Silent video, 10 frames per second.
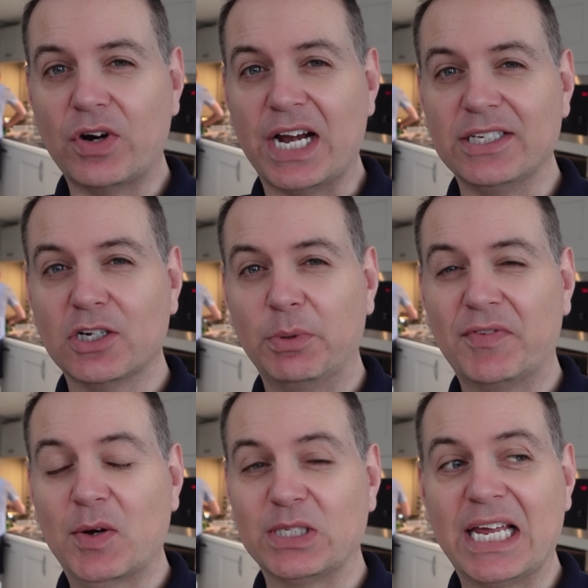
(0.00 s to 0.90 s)
right, it's a couple of
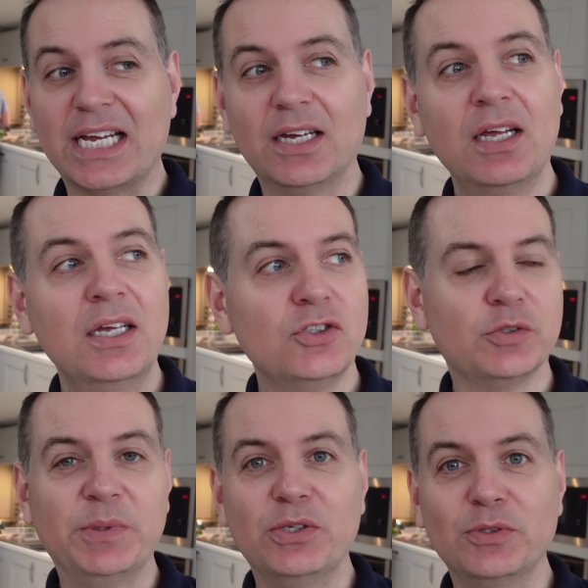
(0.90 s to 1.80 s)
hours later,
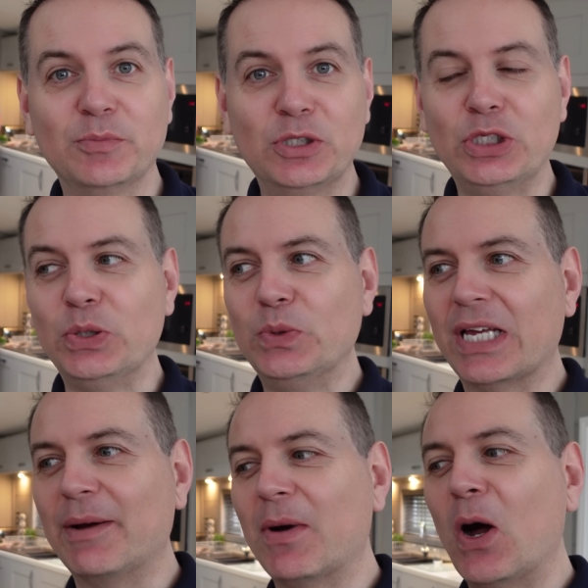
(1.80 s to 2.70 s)
just been doing some to-dos.
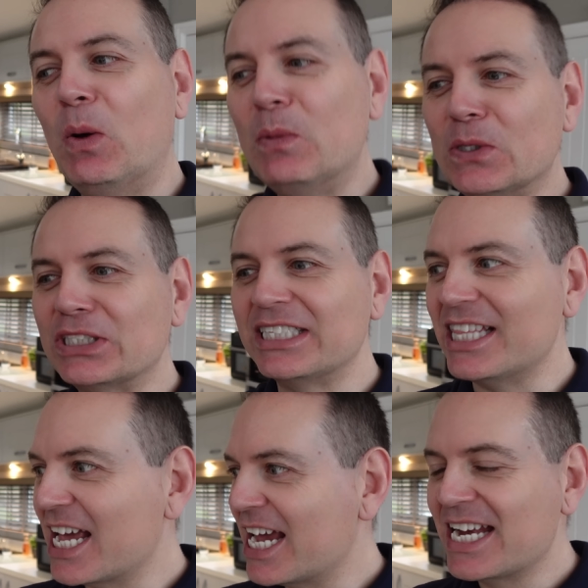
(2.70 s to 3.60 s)
I'm almost
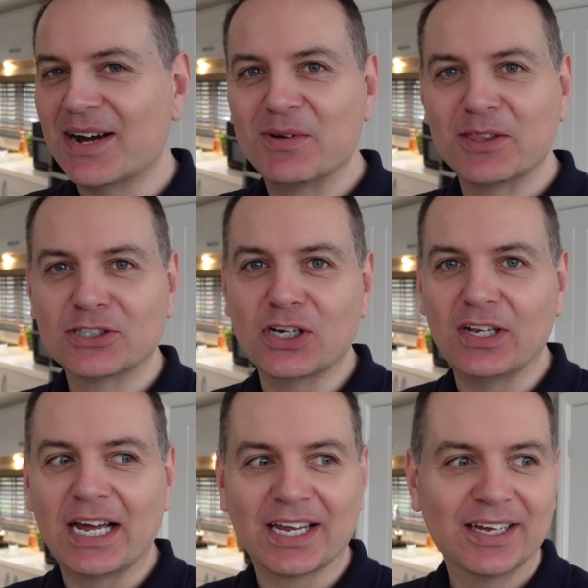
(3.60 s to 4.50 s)
there now with sort
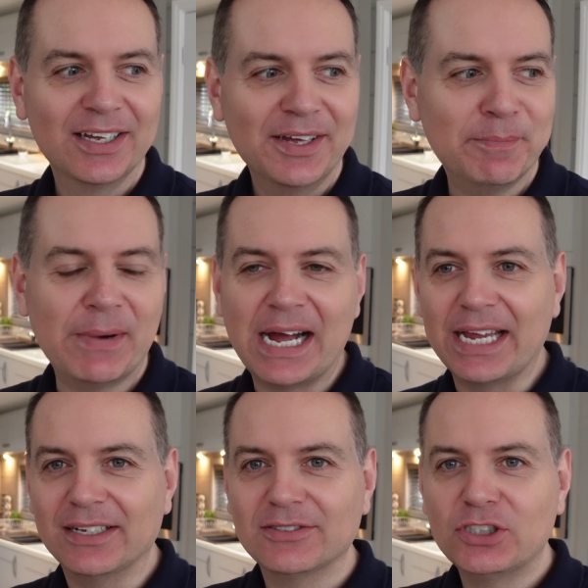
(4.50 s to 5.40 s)
of like
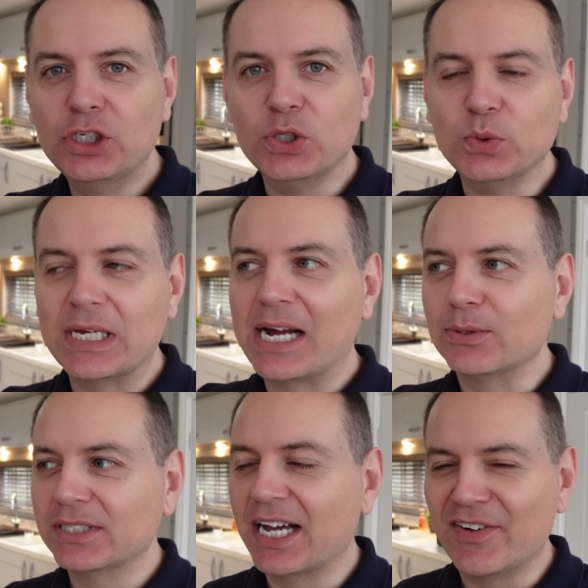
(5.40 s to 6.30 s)
my to-dos
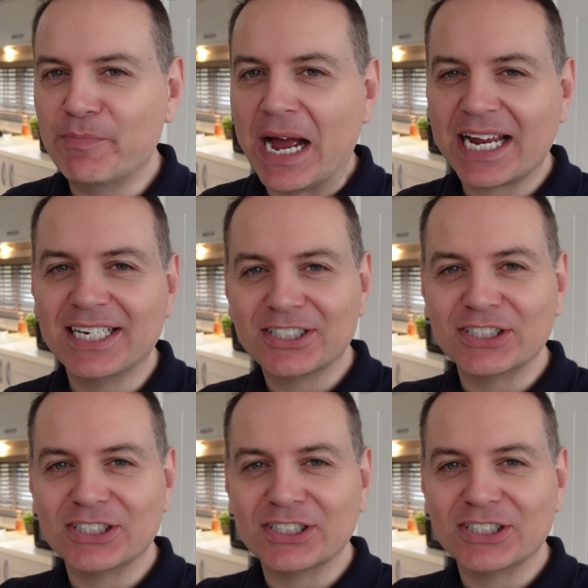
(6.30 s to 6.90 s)
outside of packing.